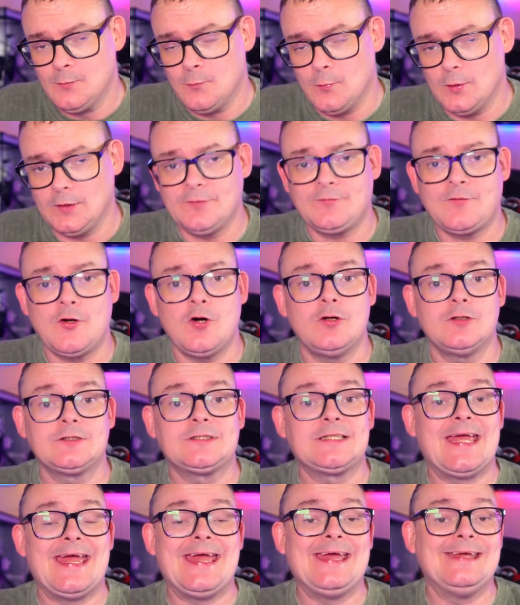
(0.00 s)
Well, of
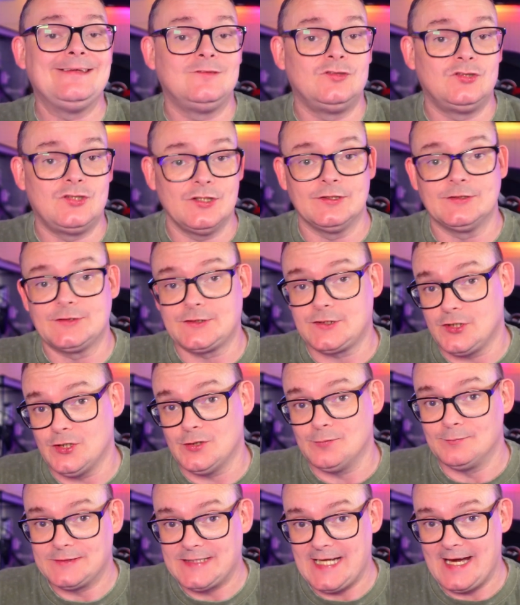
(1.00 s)
course, it does
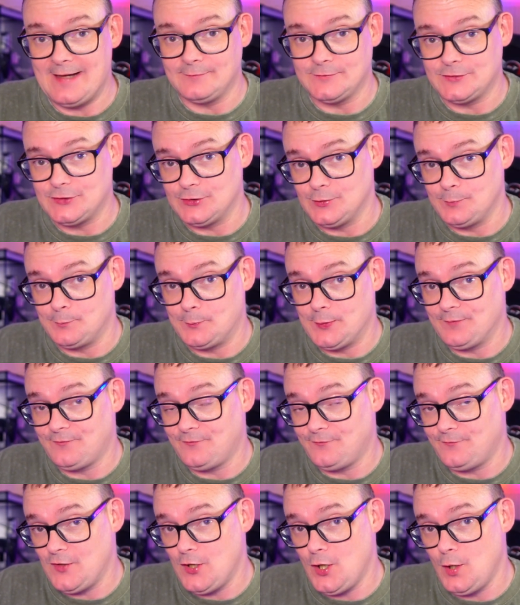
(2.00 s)
come down to
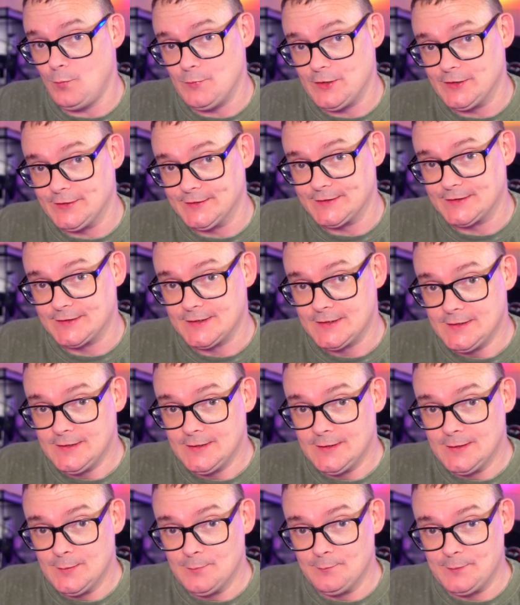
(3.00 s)
performance,
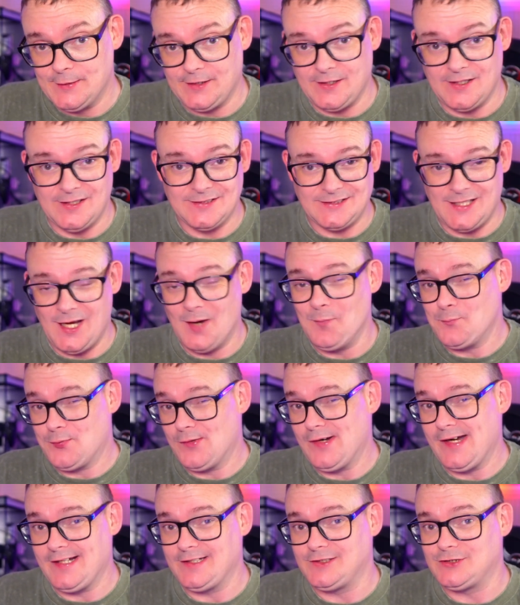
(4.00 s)
because I'm
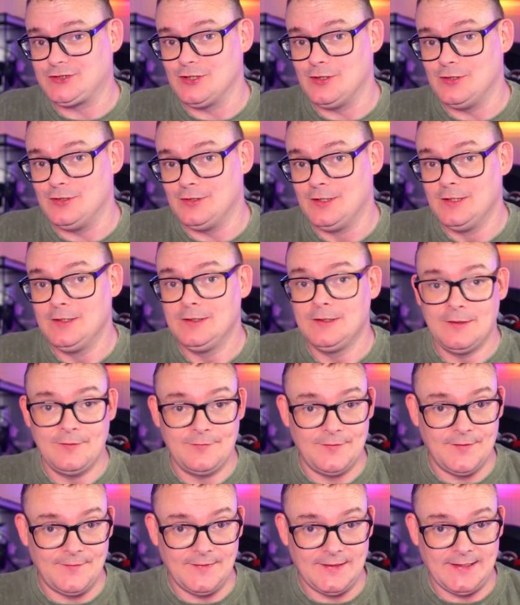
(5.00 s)
pretty sure
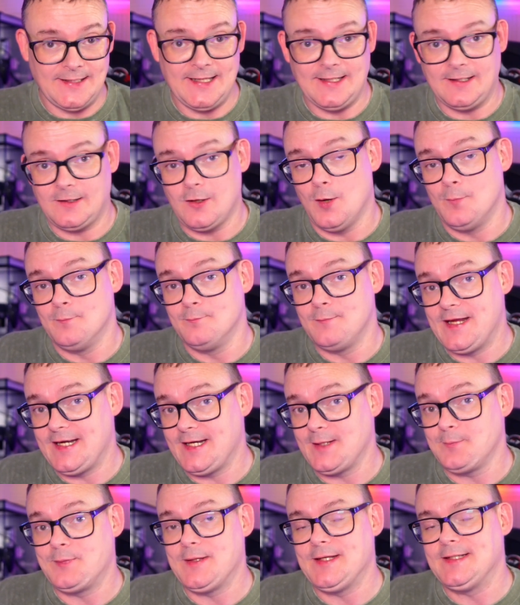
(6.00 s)
that the GEEKOM
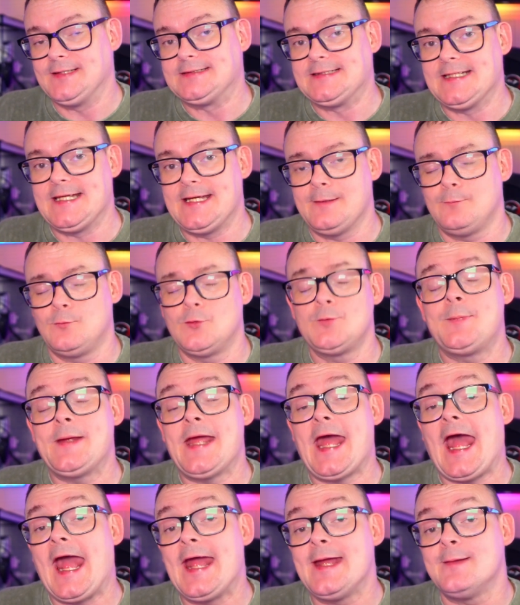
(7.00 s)
Mini PC would
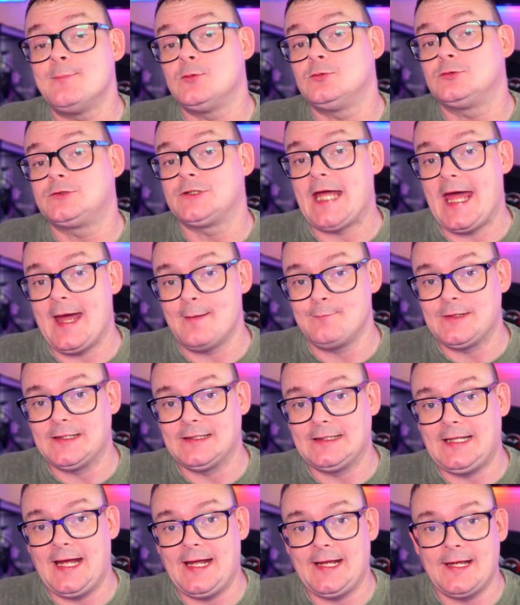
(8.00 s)
be able to
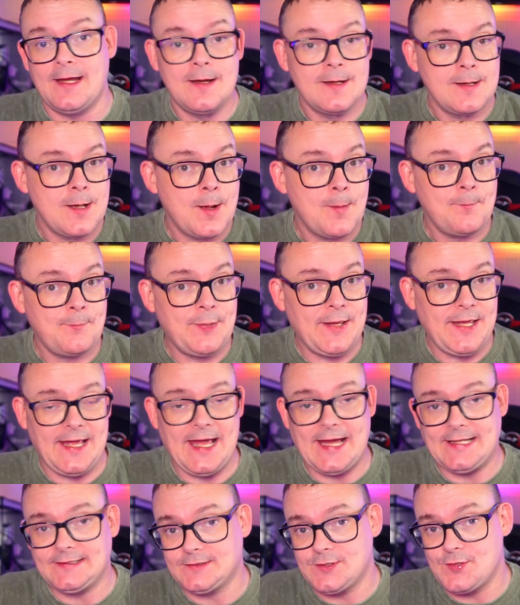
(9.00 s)
emulate
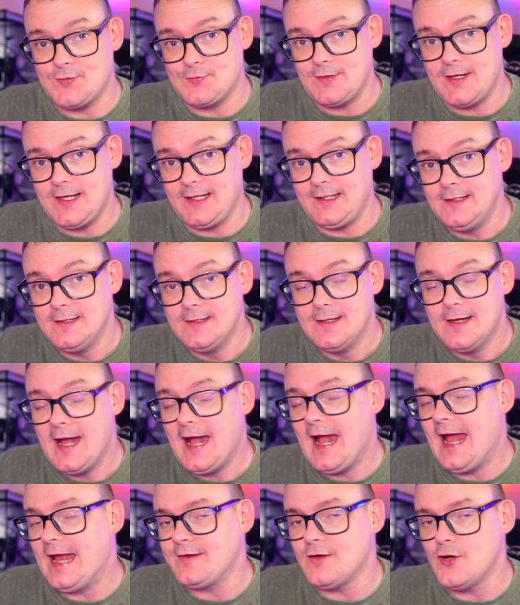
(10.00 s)
PS3
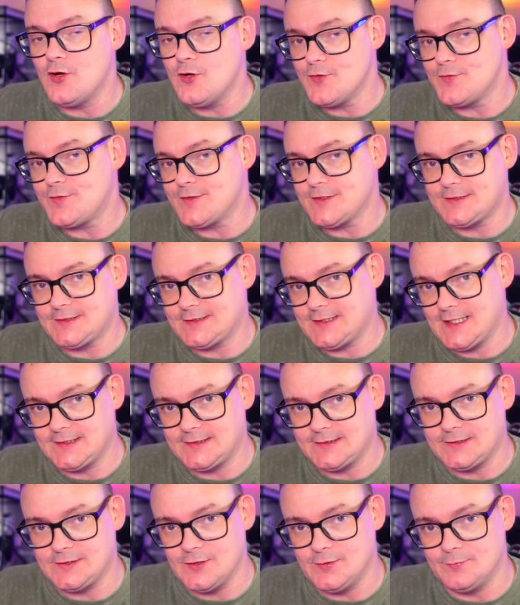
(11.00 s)
and other
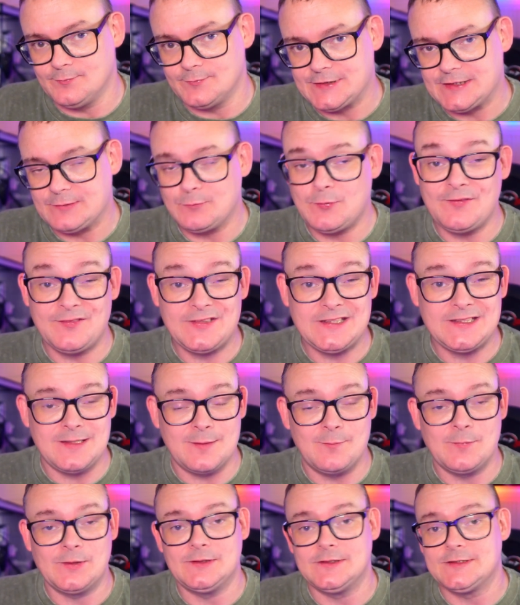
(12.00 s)
systems with
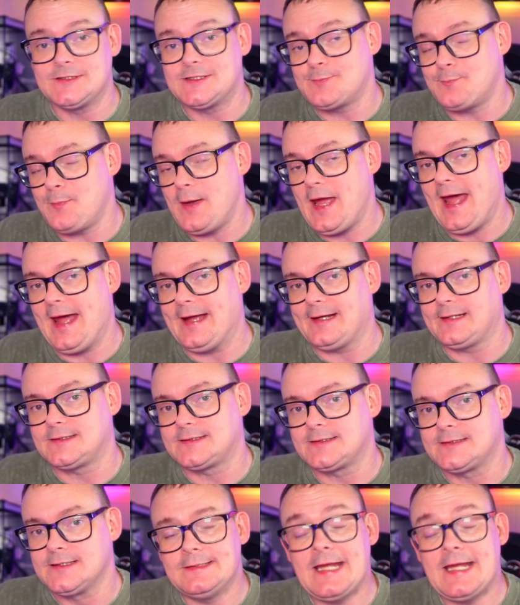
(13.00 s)
similar specs.